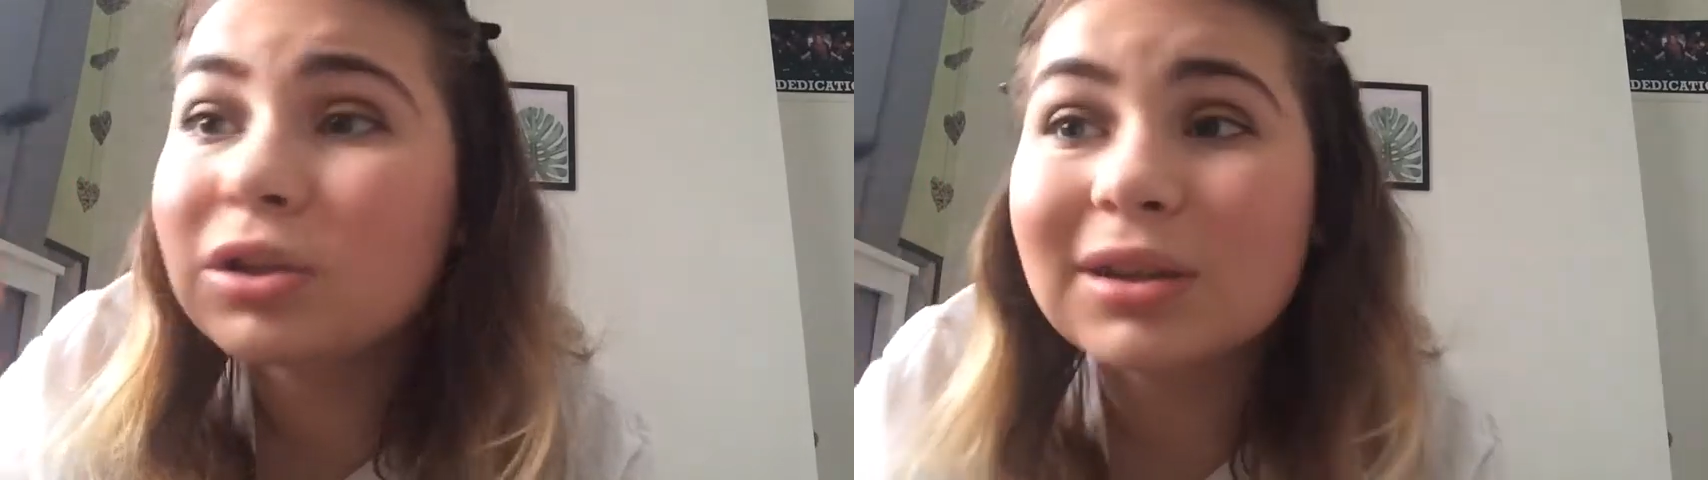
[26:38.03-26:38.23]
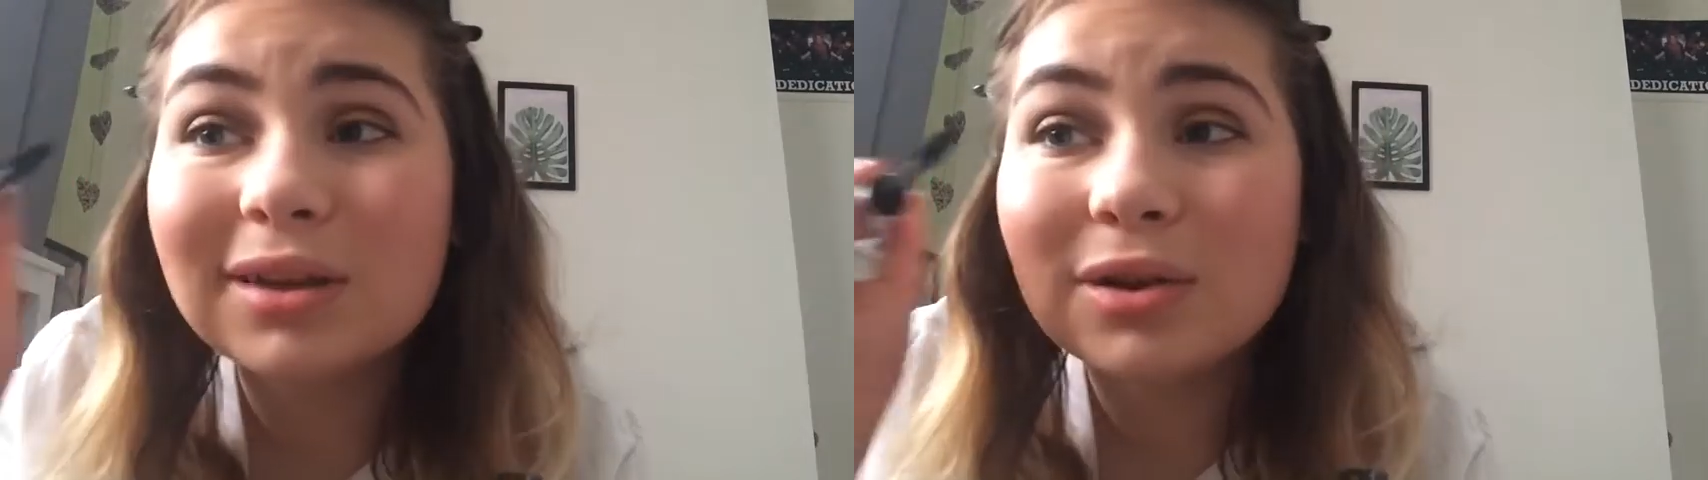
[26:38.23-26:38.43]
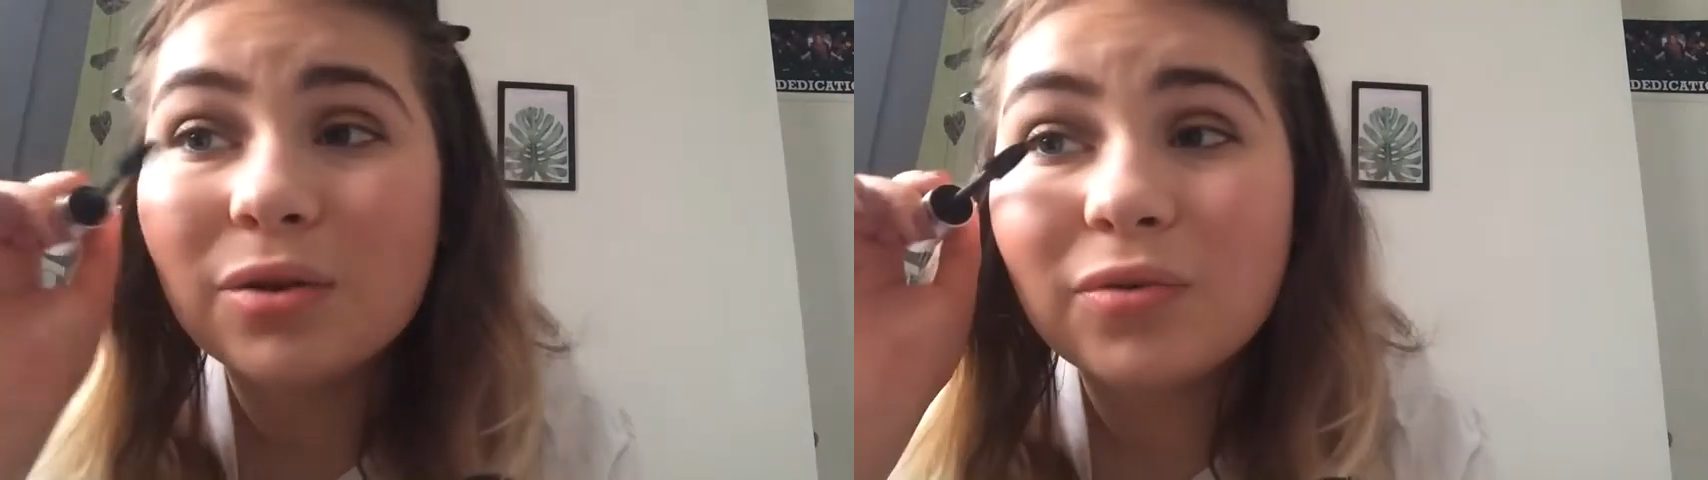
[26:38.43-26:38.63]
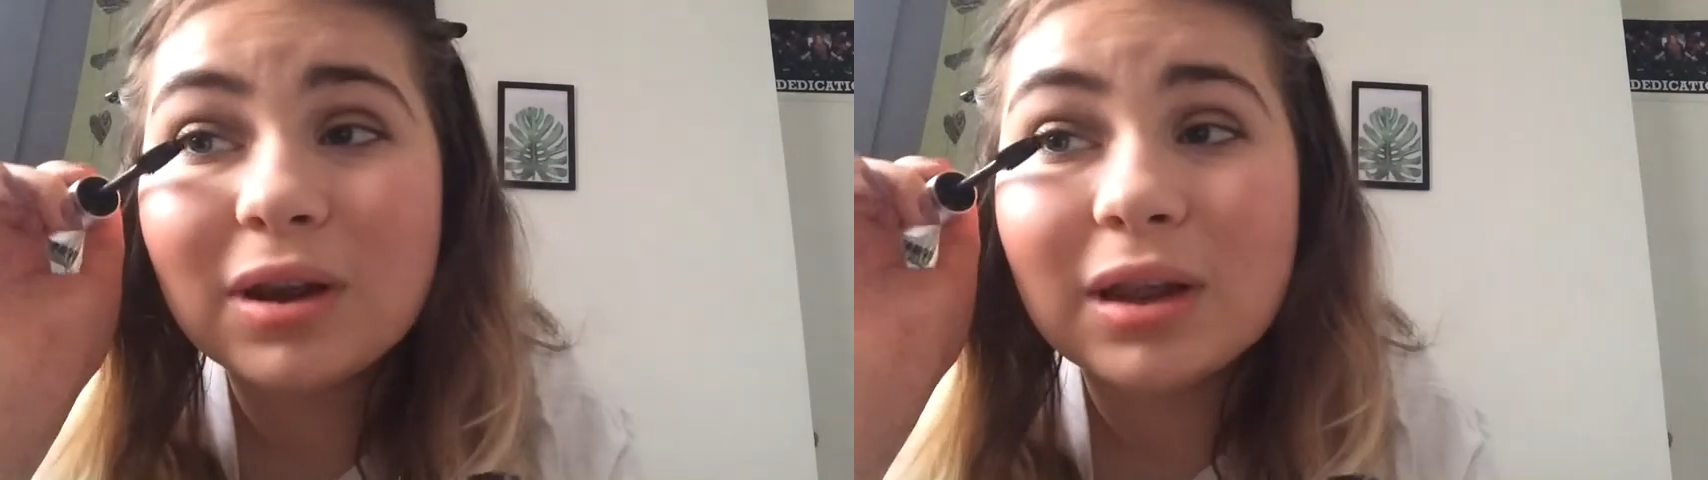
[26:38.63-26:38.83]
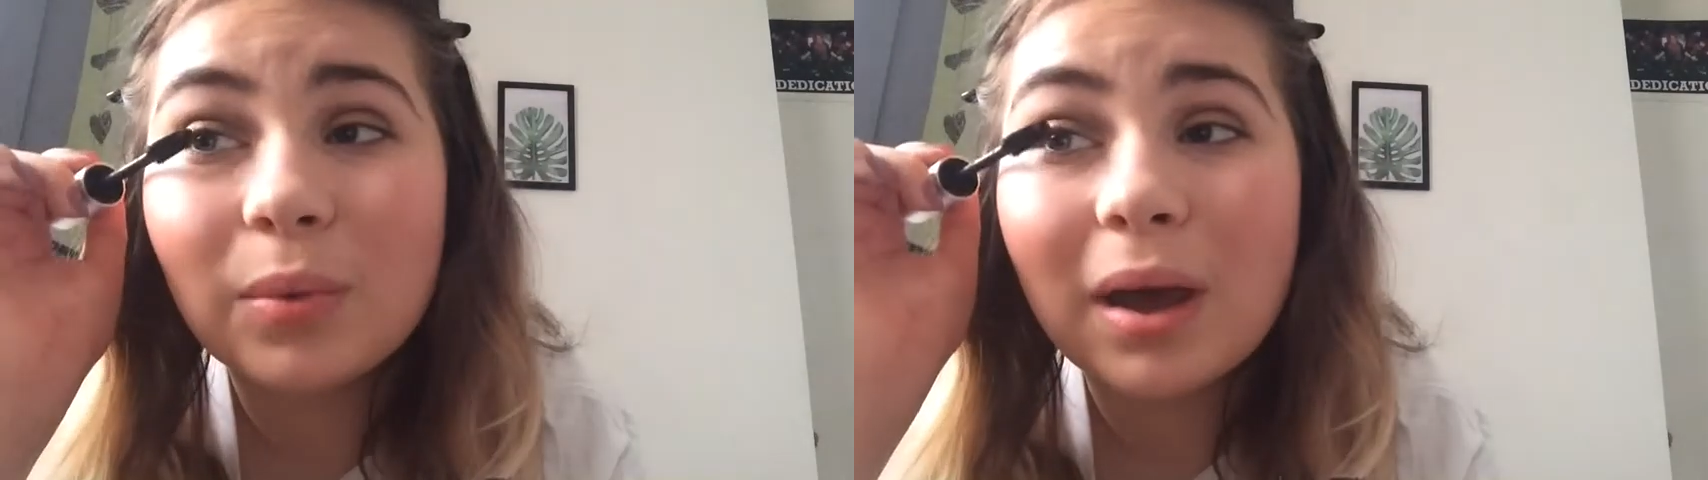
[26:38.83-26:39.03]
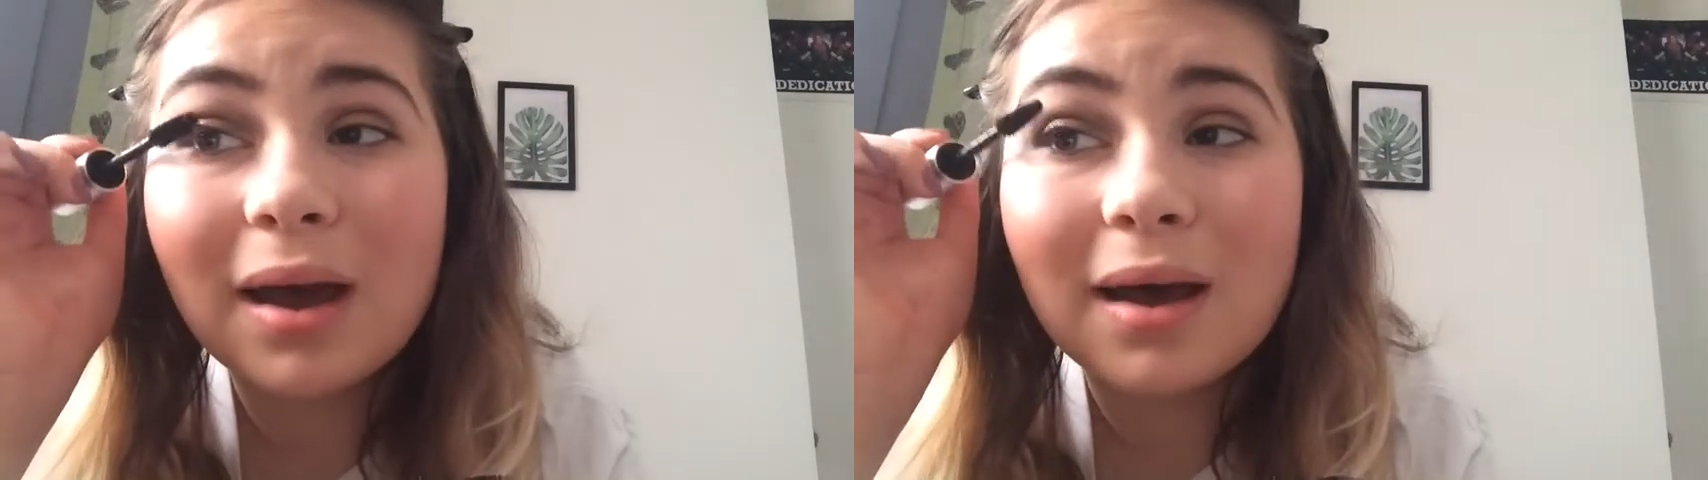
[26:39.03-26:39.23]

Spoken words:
since I don't really wear